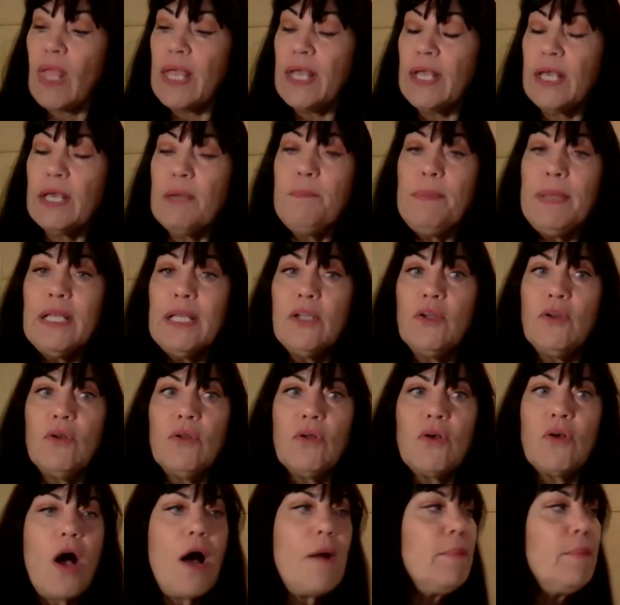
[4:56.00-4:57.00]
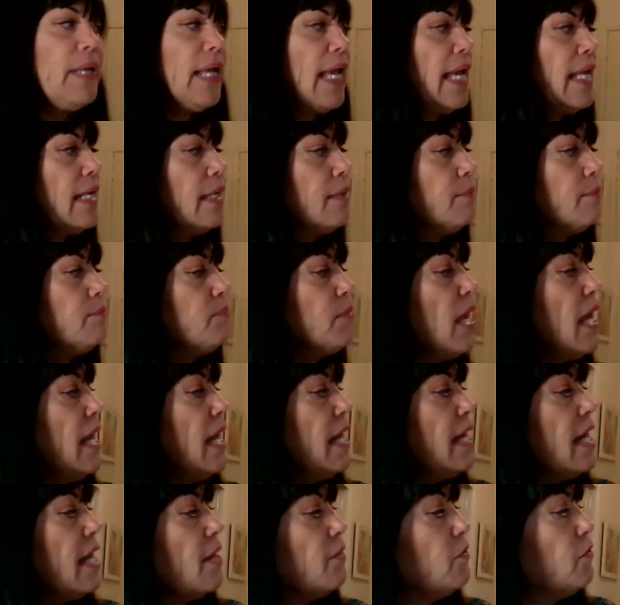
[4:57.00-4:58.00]
it can be a little complicated.
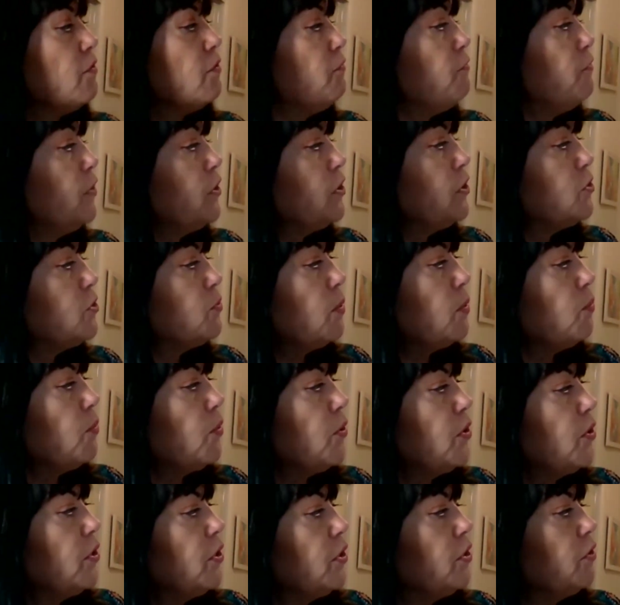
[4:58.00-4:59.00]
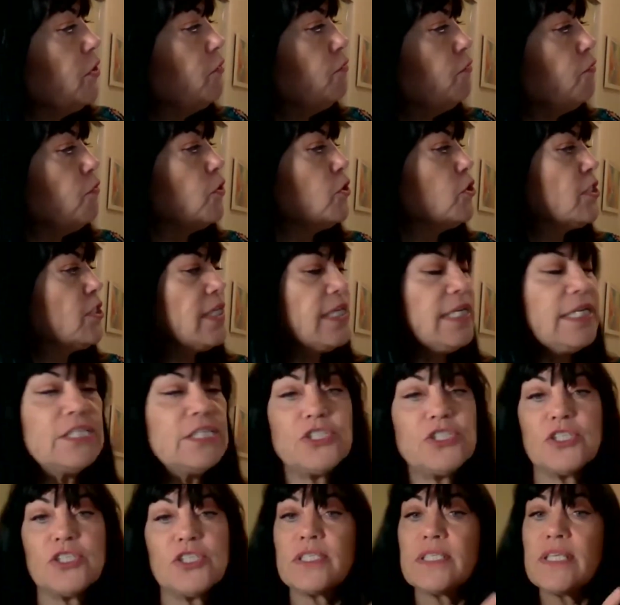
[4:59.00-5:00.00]
Now, the first one we're going to convert to
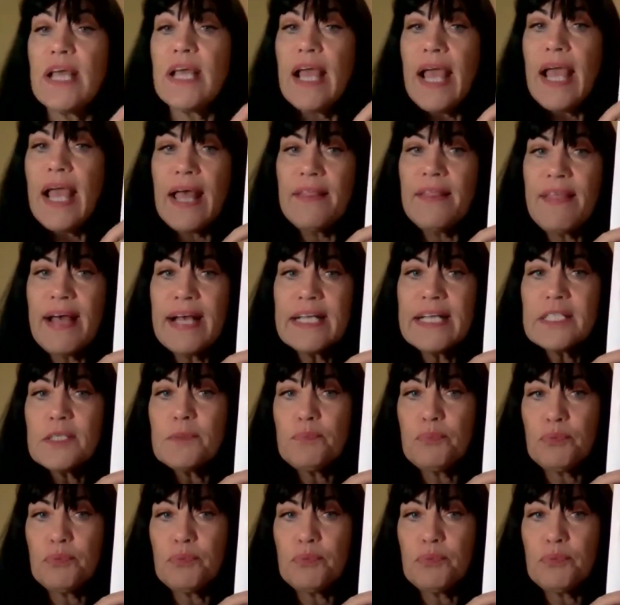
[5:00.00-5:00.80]
inches, and that's